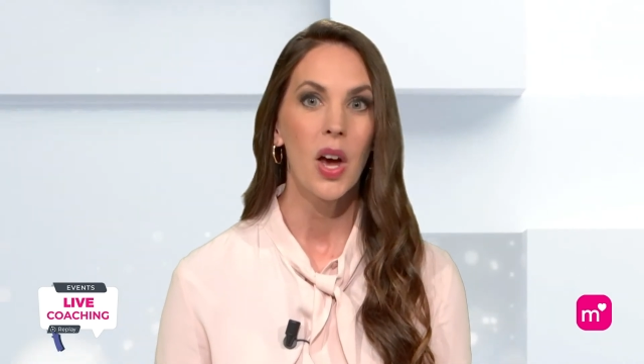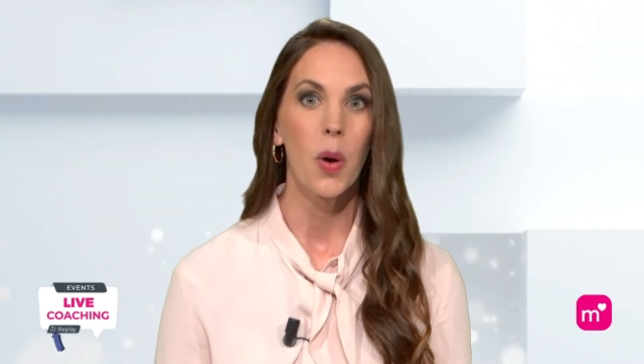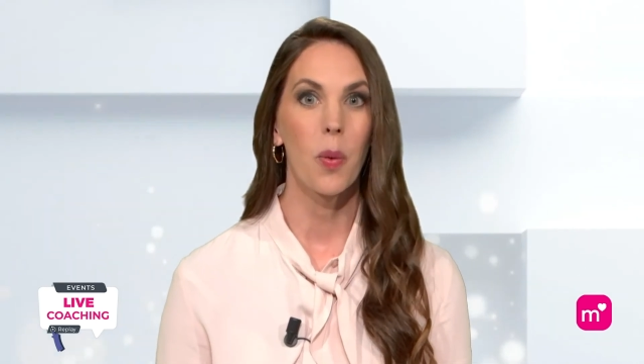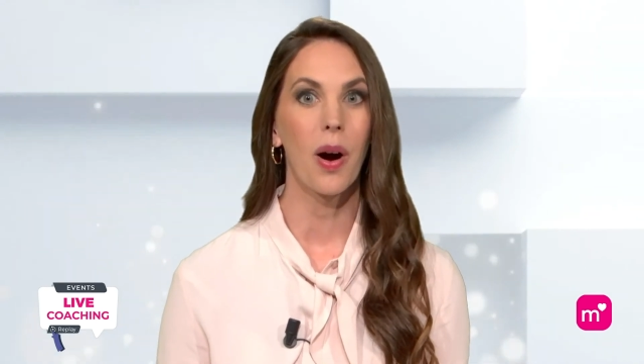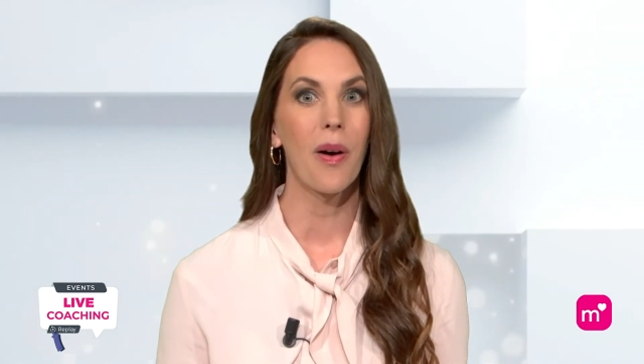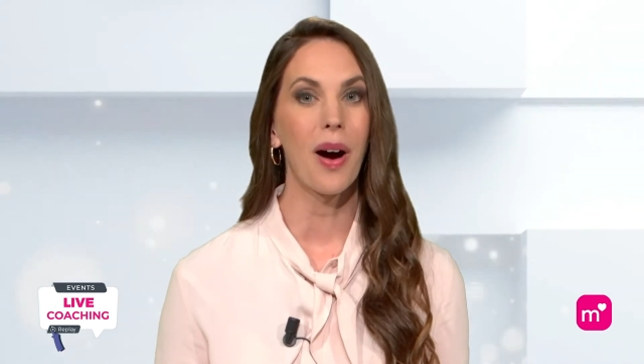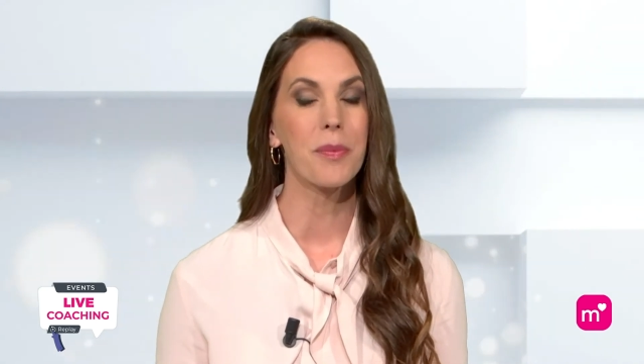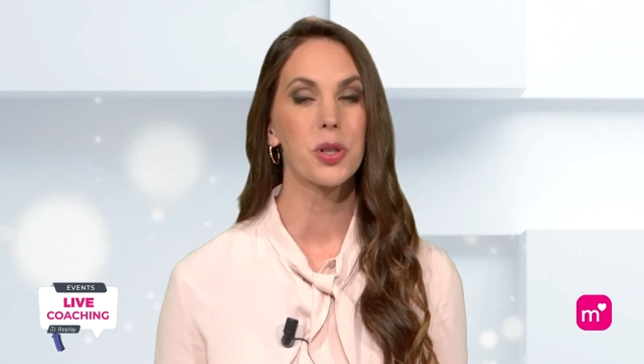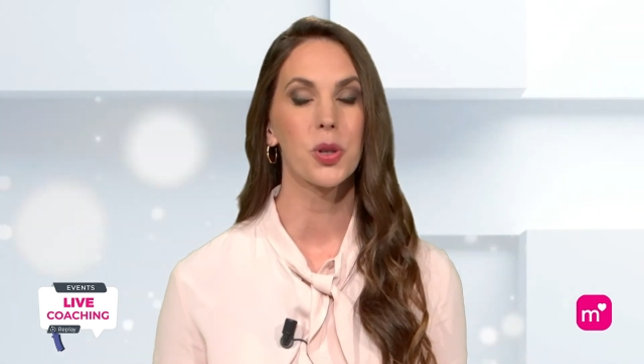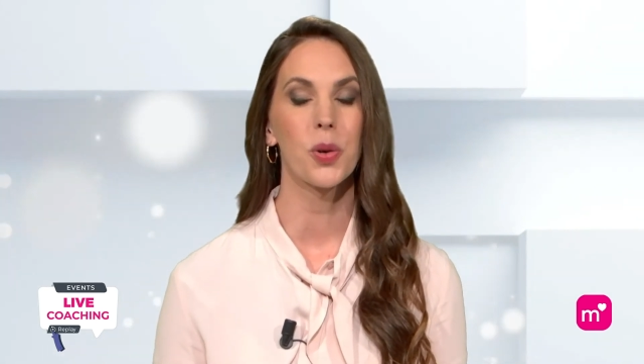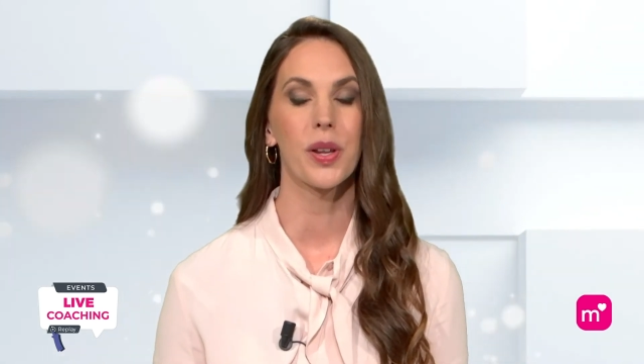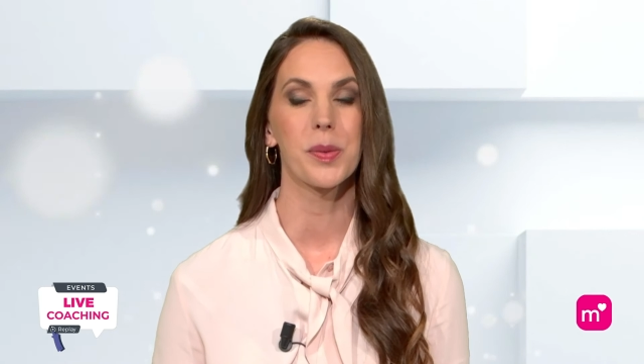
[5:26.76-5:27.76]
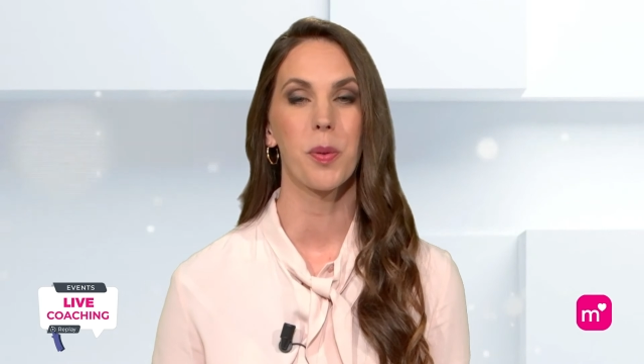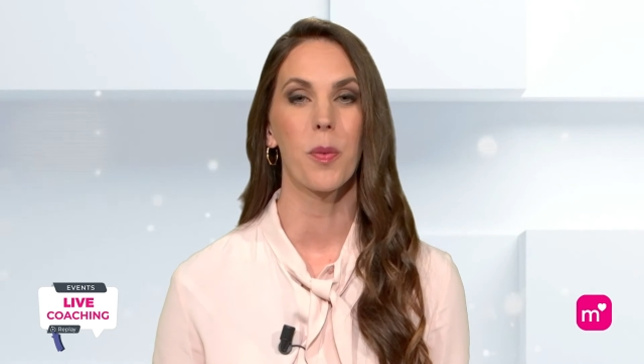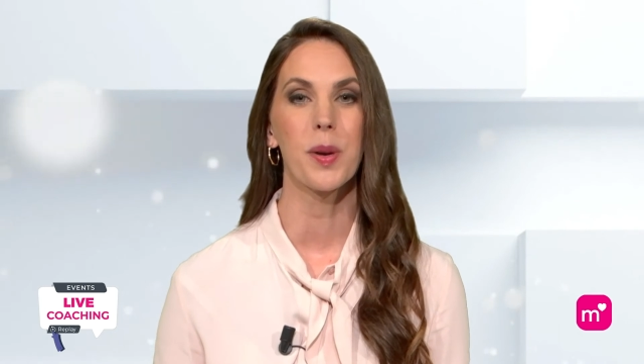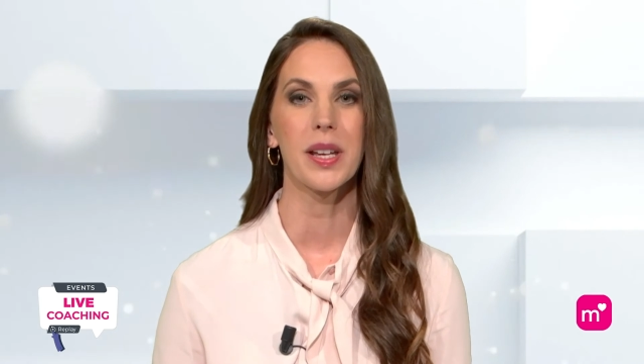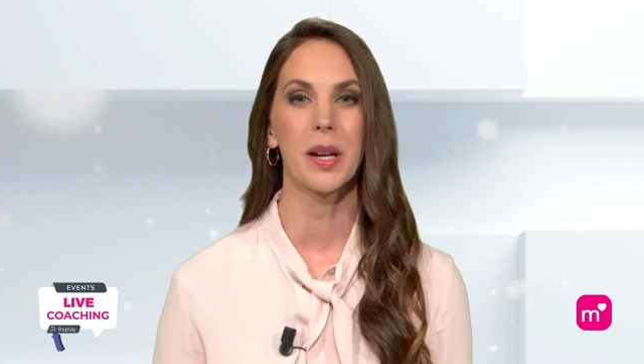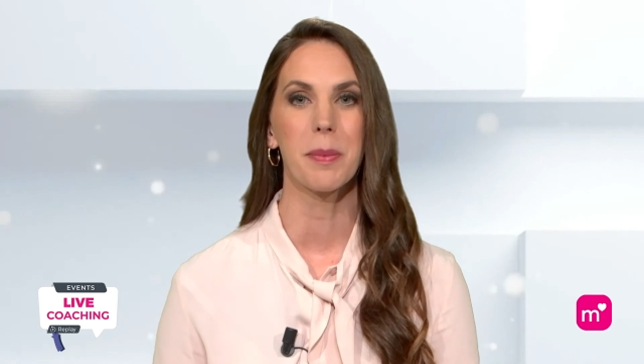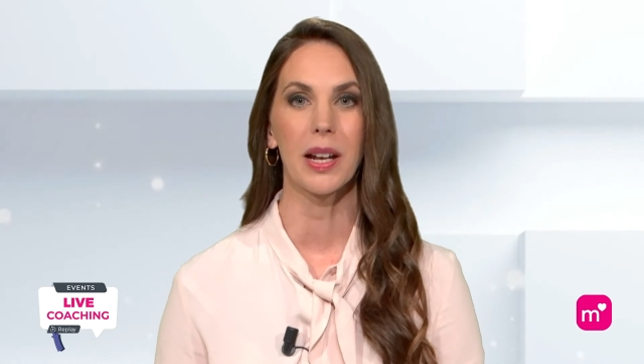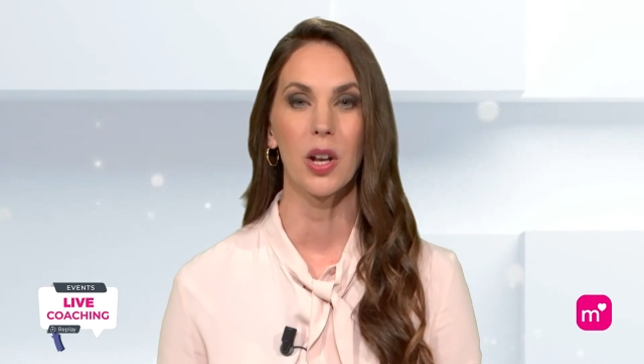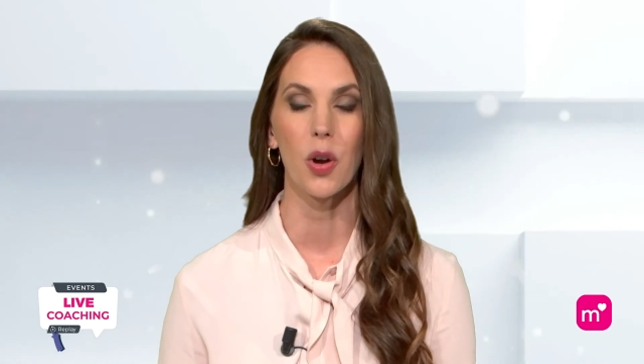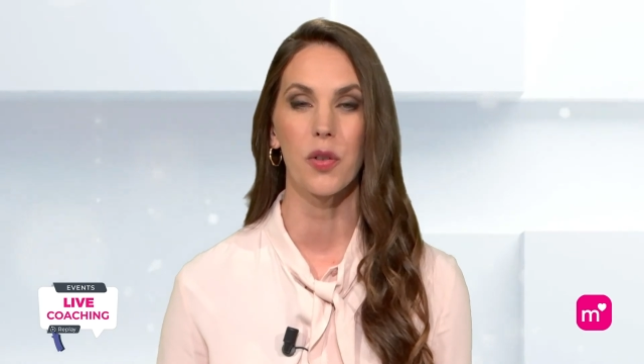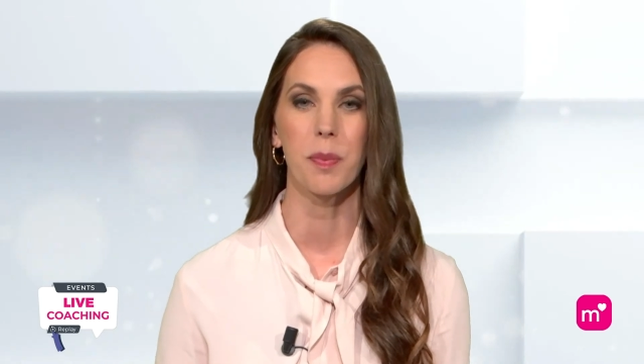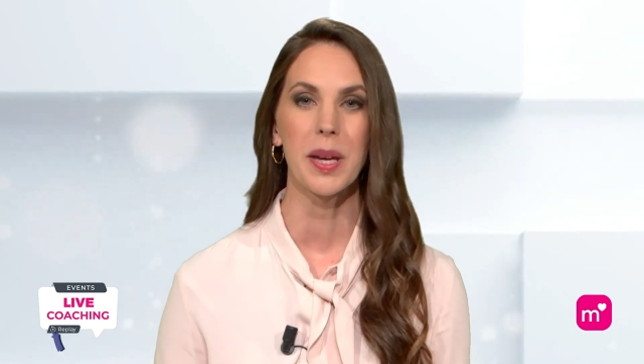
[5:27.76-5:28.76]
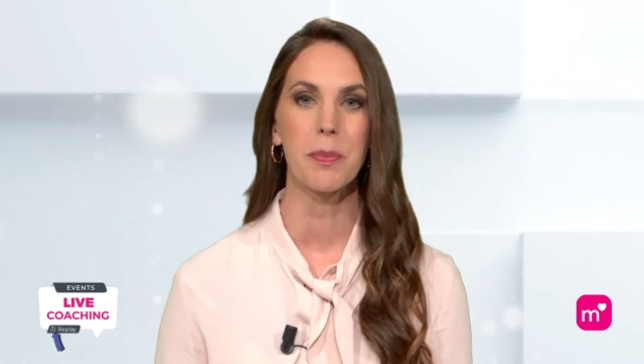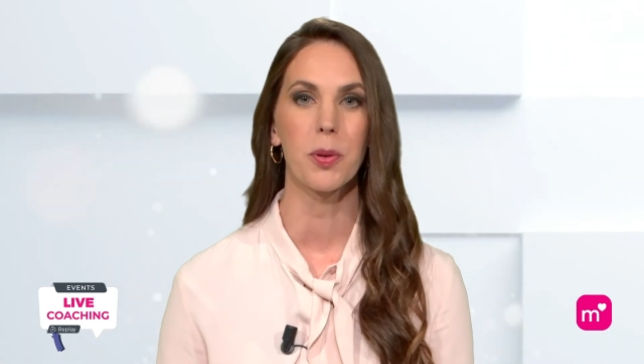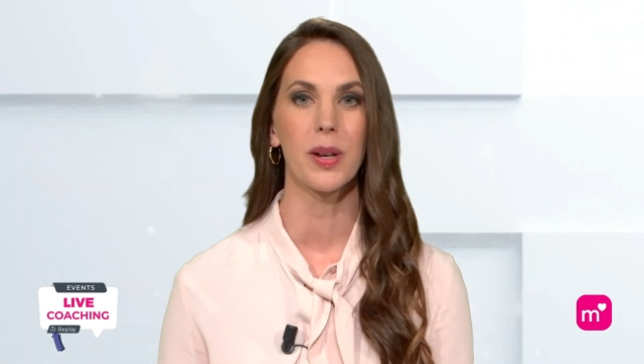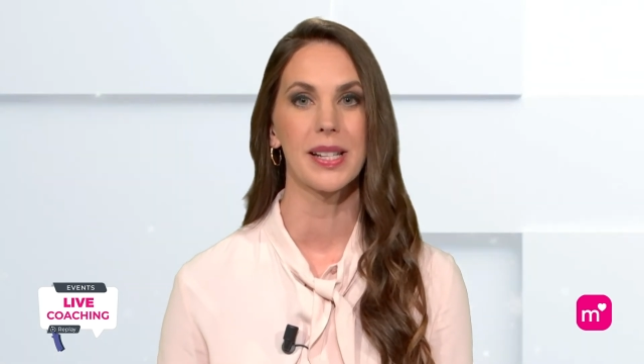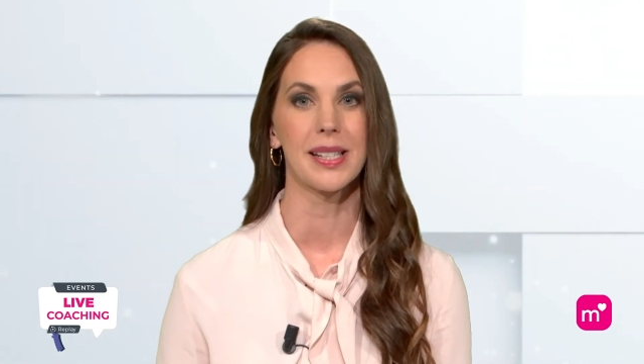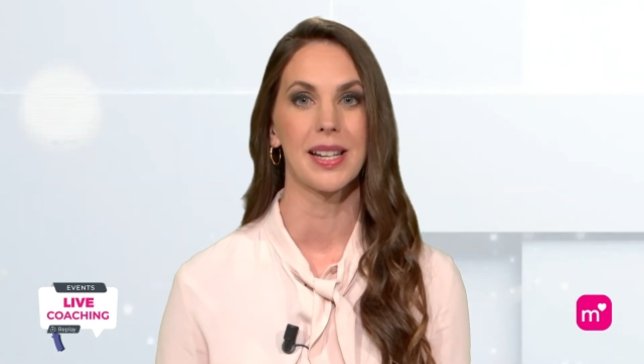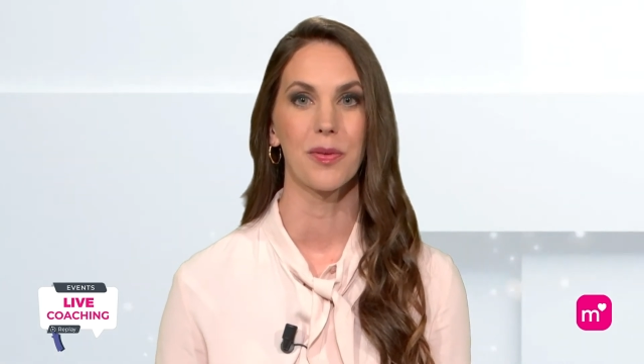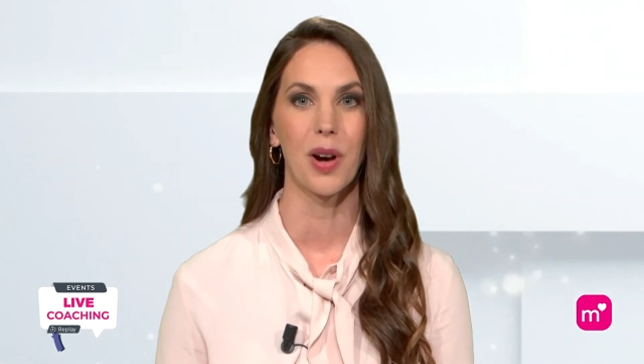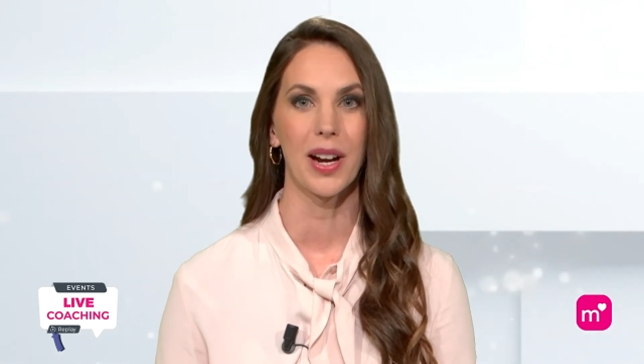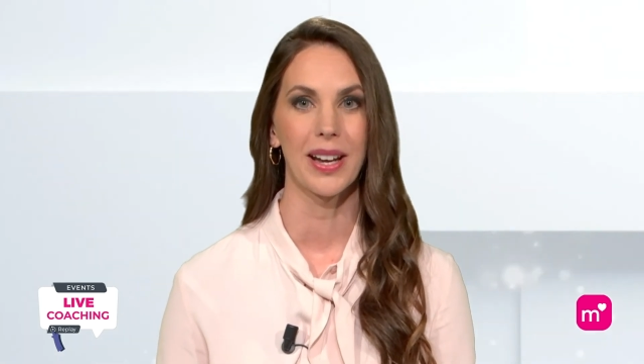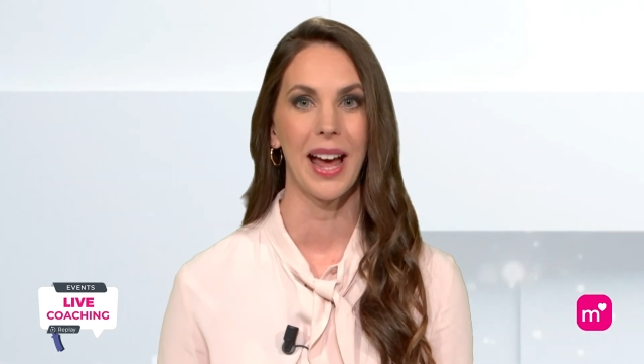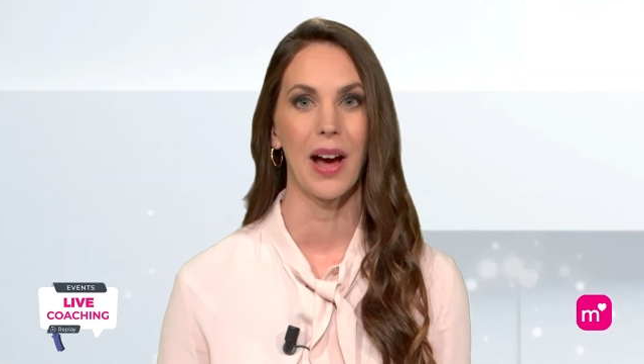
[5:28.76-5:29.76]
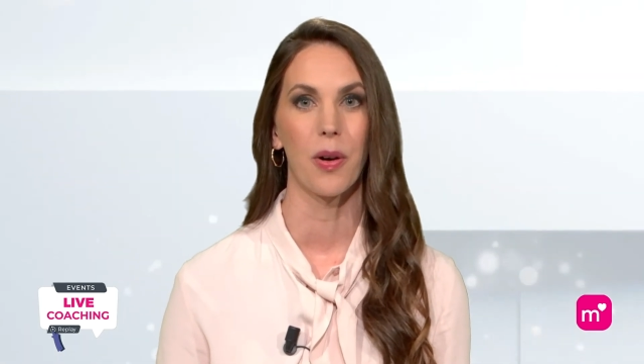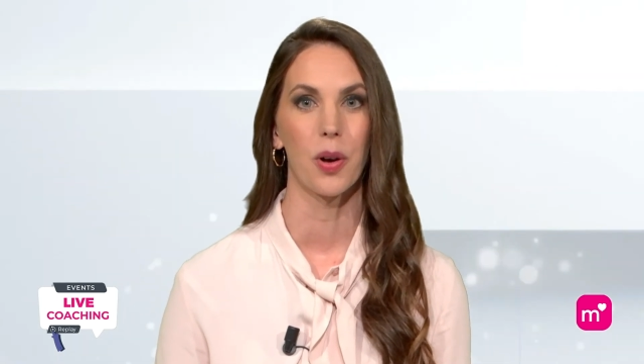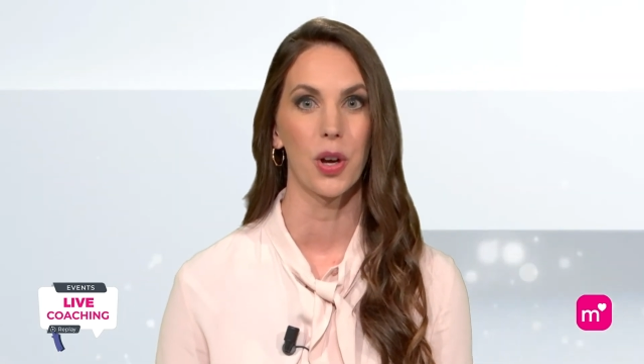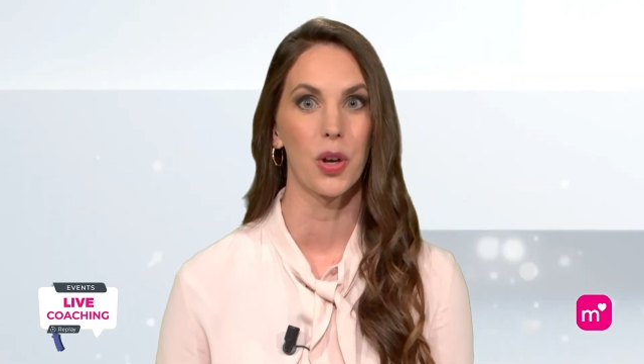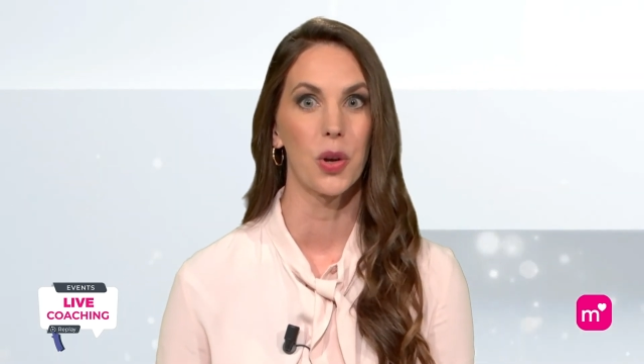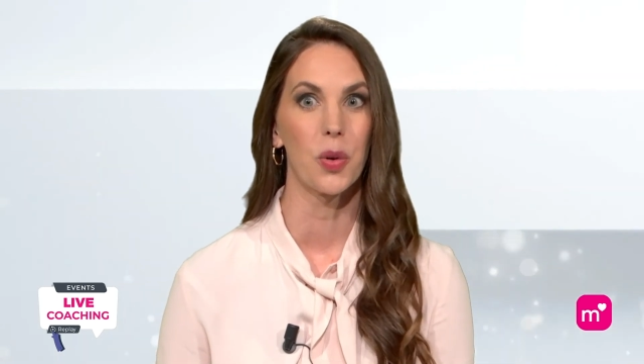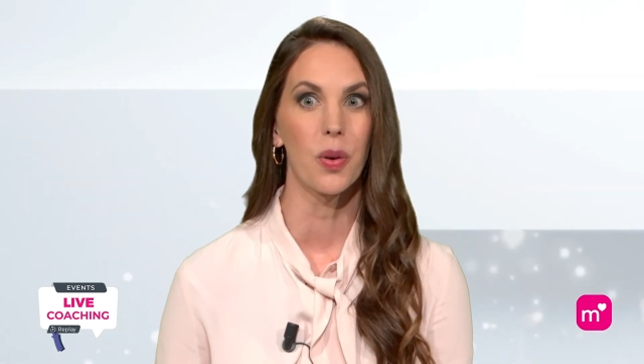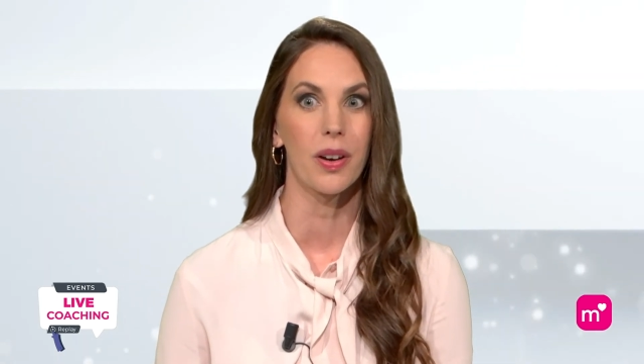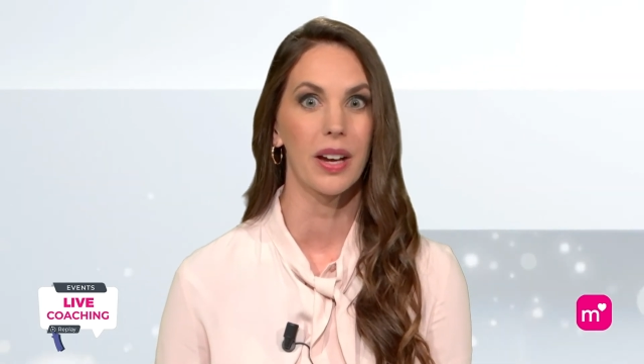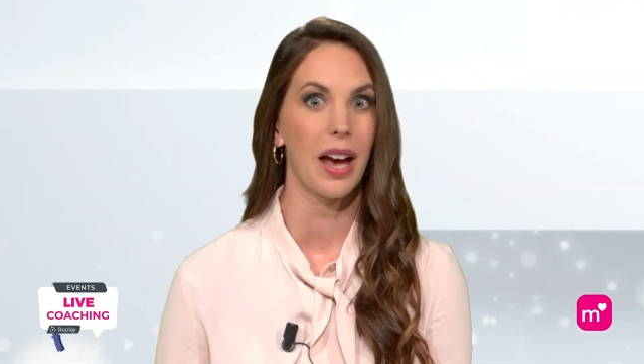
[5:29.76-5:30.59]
Well, I'm sure there's probably going to be a lot of people listening right now who